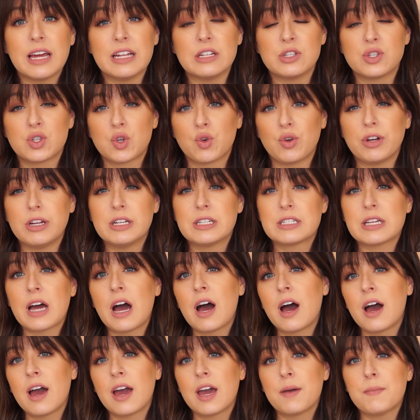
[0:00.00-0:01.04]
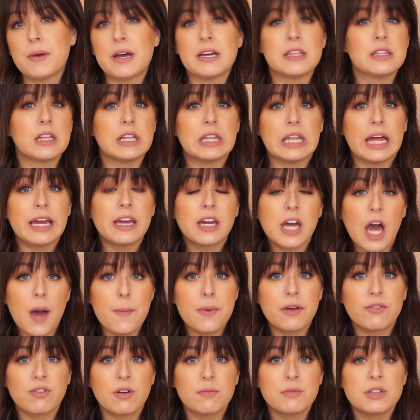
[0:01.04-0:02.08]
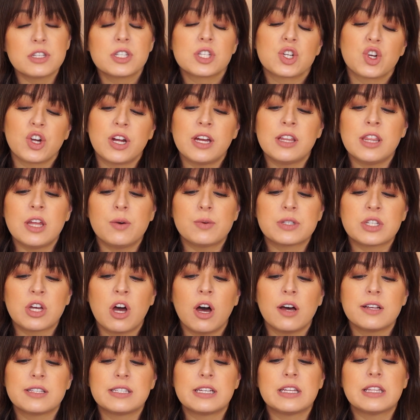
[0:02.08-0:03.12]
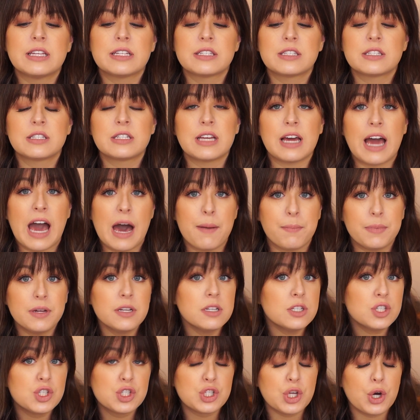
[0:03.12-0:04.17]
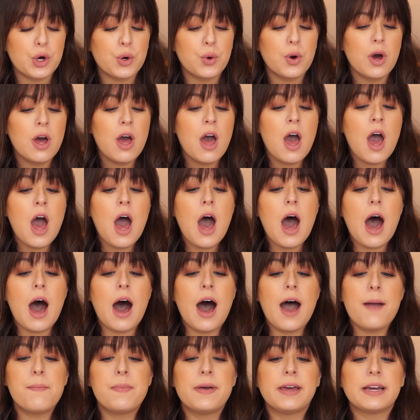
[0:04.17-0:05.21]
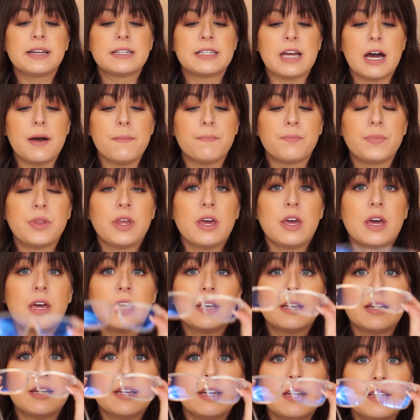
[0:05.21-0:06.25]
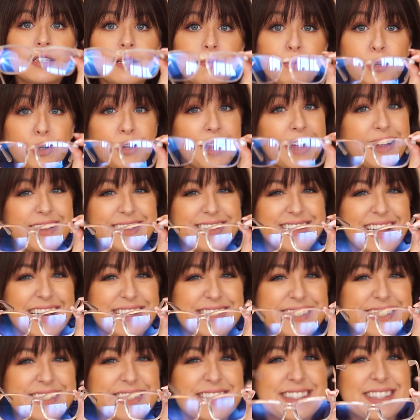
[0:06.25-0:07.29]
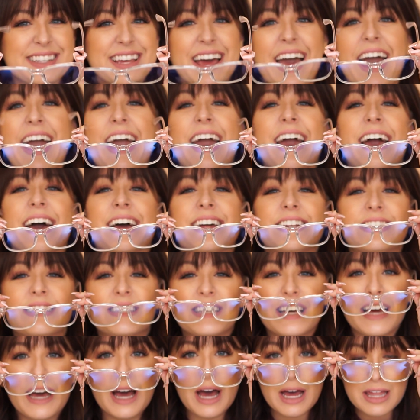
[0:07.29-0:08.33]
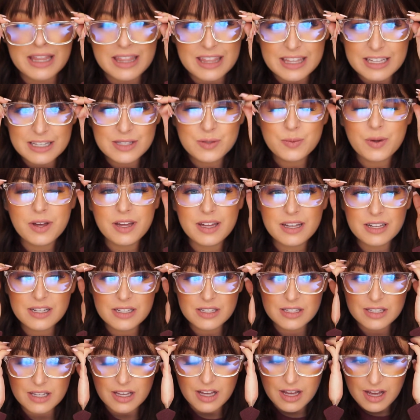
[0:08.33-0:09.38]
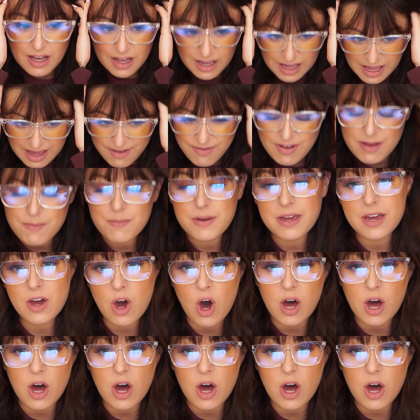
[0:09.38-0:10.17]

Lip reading: and screen time and the light coming from the screen that was causing this to happen. So I picked up some blue light glasses, and these ones, if I'm being